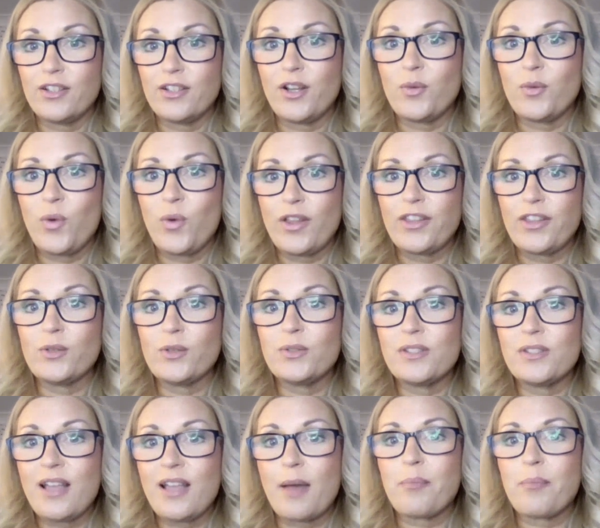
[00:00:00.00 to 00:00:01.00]
whether you
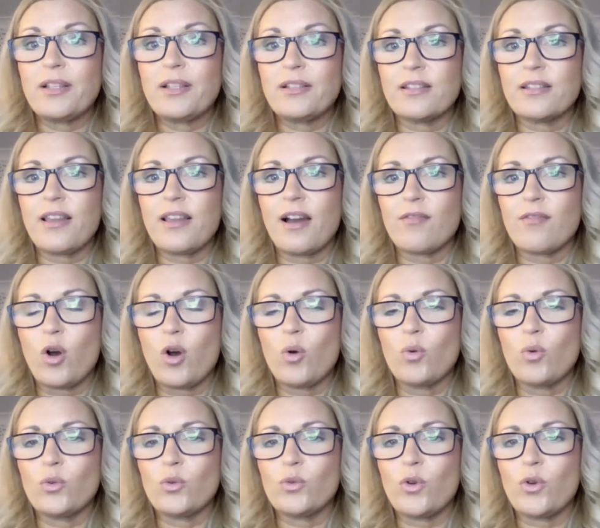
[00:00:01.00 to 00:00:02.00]
step into that
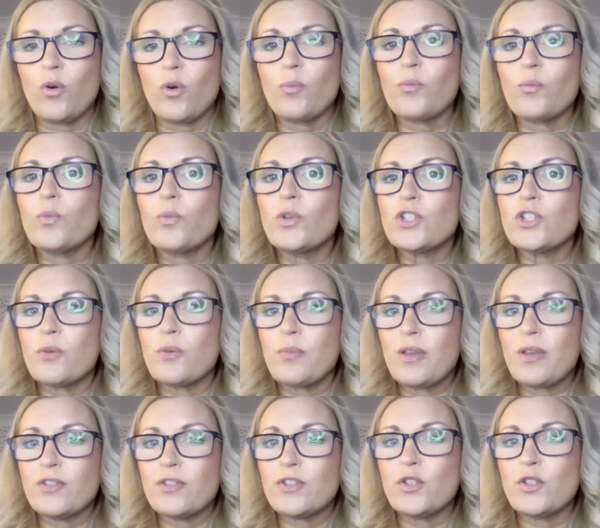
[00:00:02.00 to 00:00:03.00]
role or not, which can
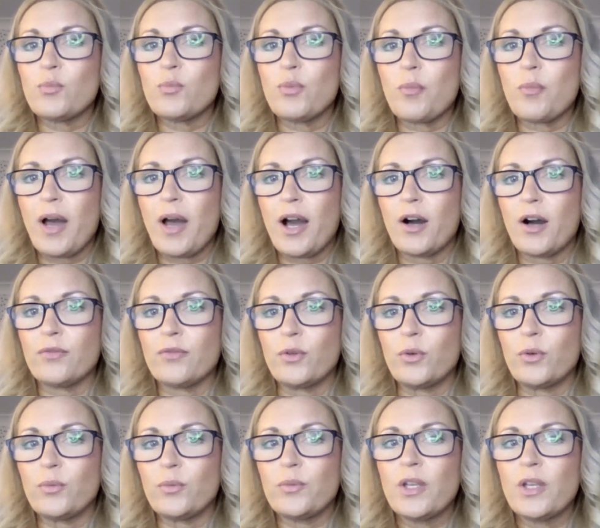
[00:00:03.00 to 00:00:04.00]
be super
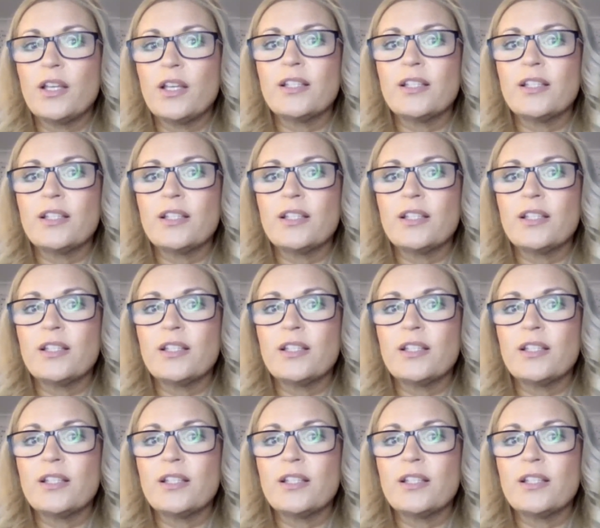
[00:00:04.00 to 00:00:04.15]
powerful.